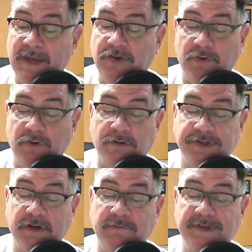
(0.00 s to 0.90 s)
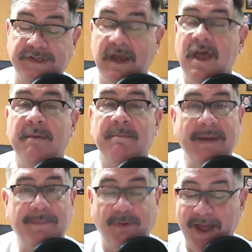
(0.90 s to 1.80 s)
that eternal service
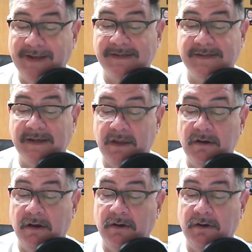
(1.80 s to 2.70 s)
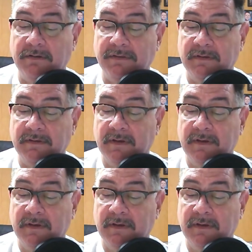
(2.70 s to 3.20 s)
by practicing here on earth.